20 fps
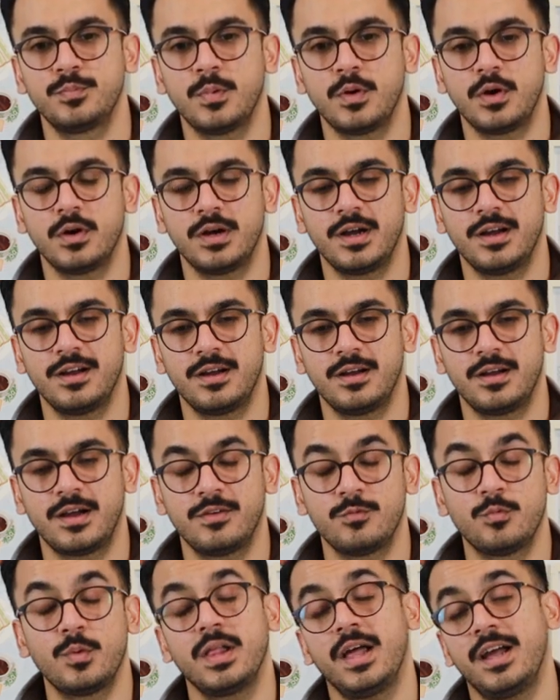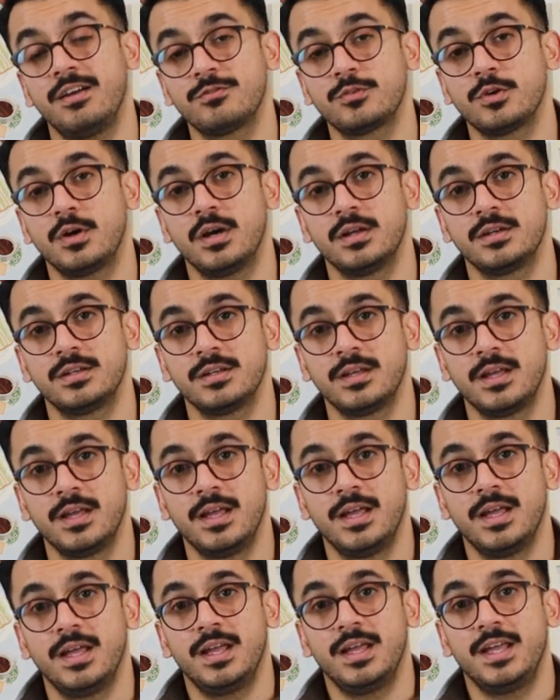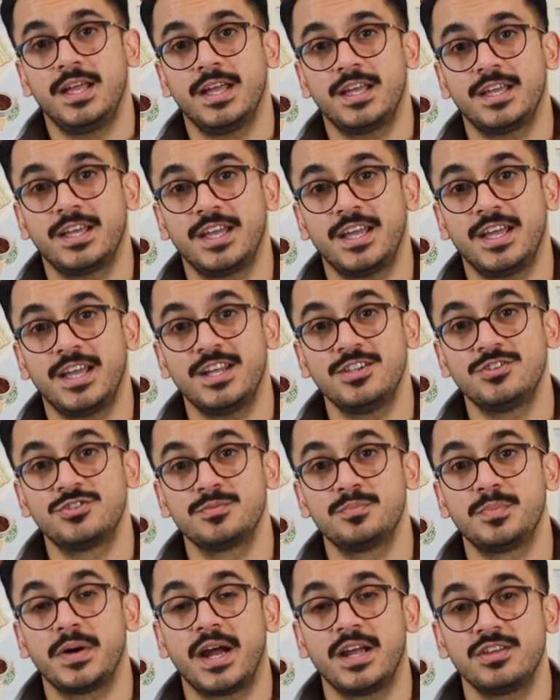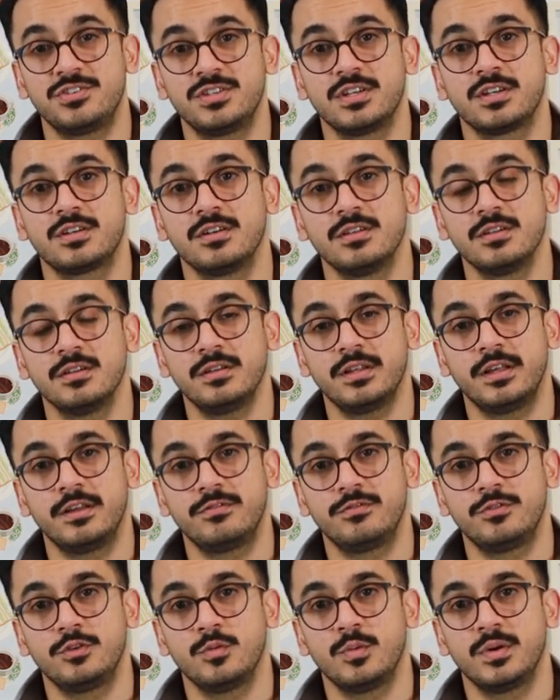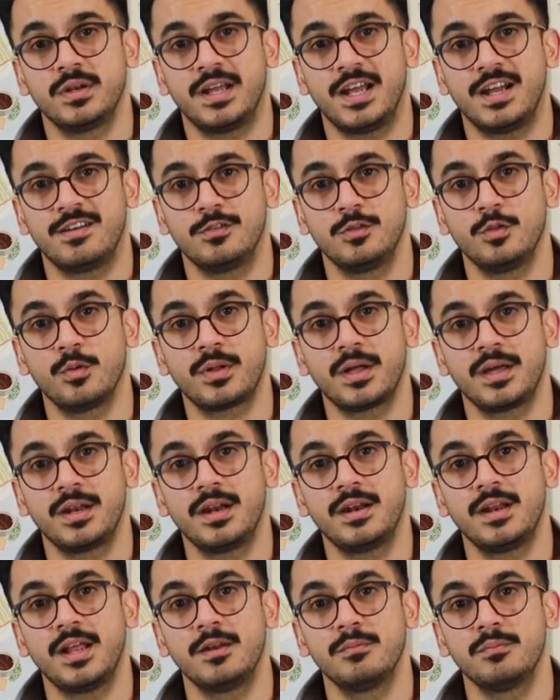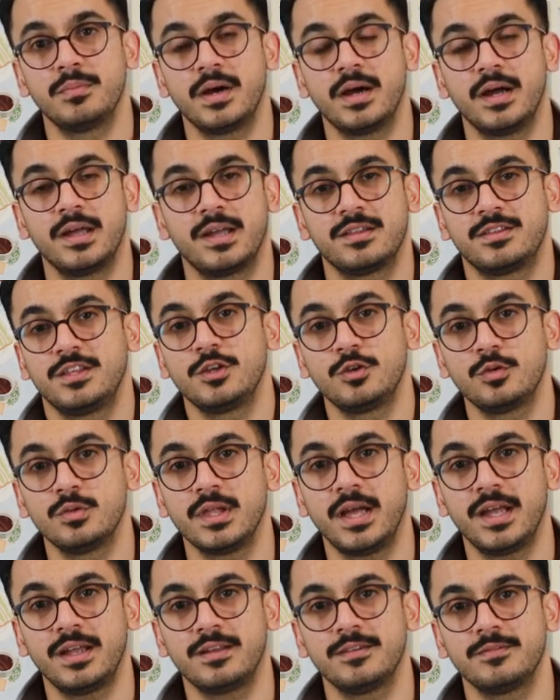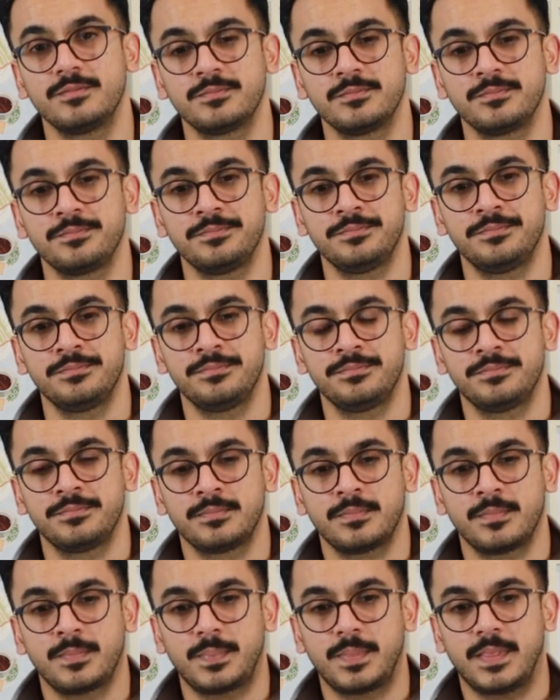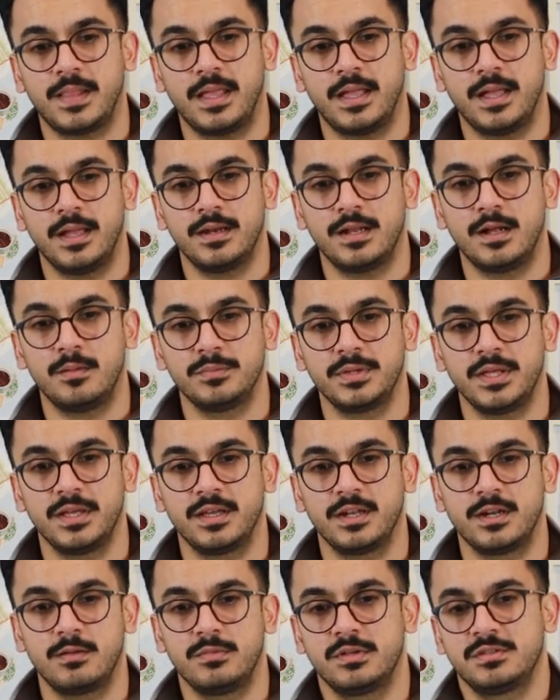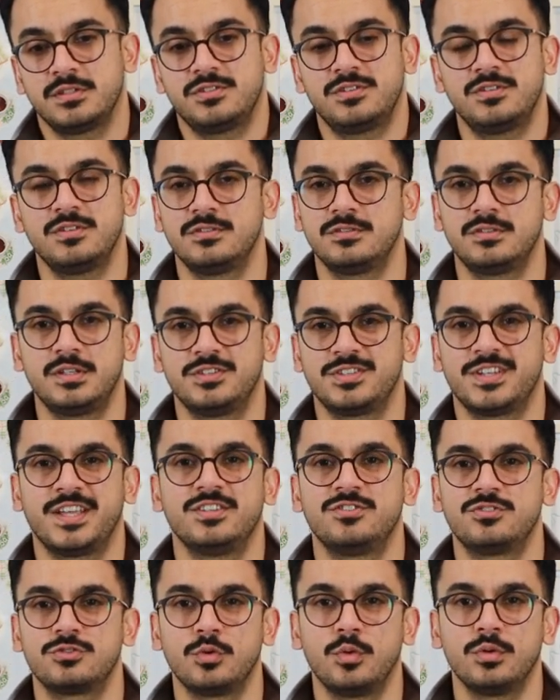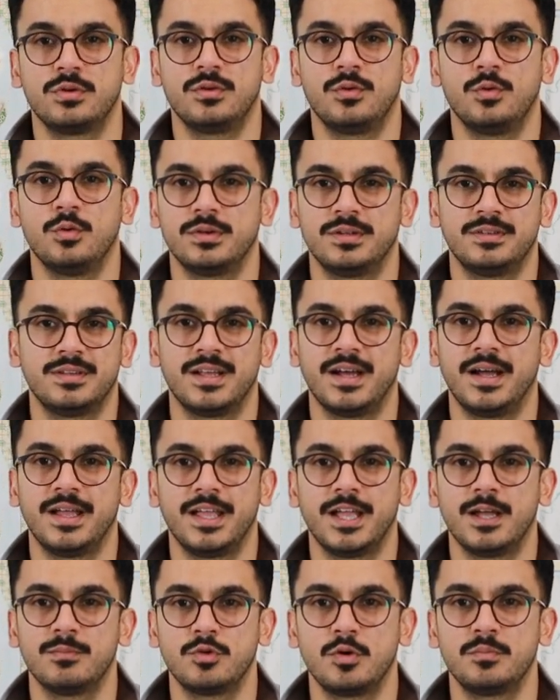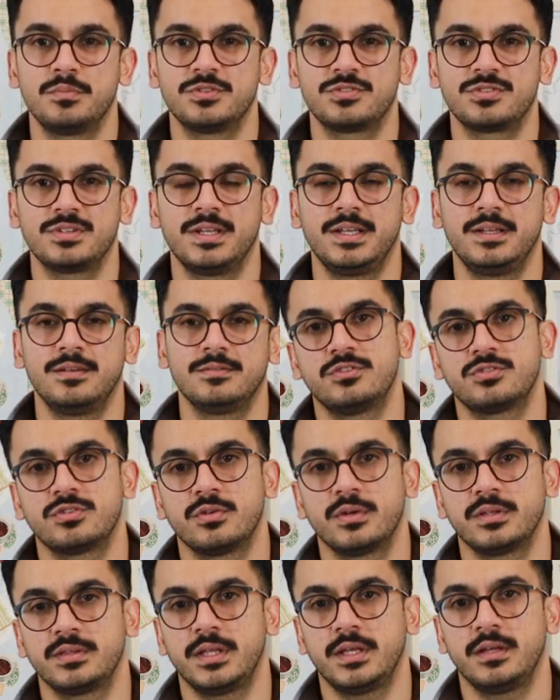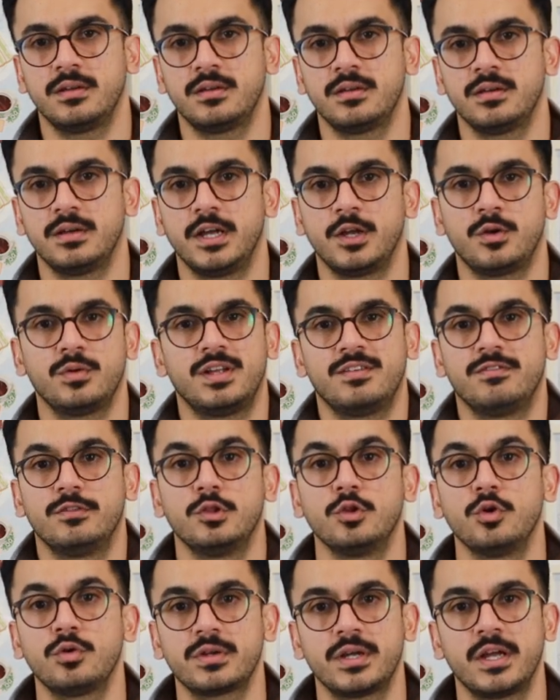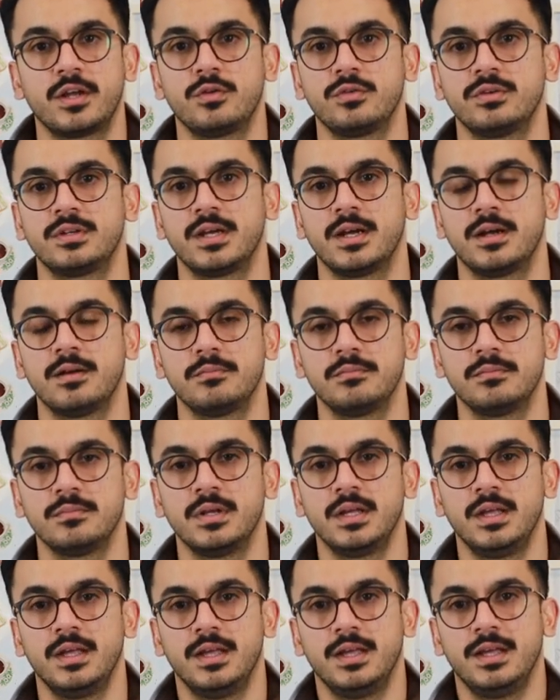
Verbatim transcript: well, I, well, I've got a kid's bicycle. If you want to have a look at it and buy, I think you like it. And I'm thinking, I'm like, this is, this kid's old, older than I am, obviously. So I think I could have a look. I could, um,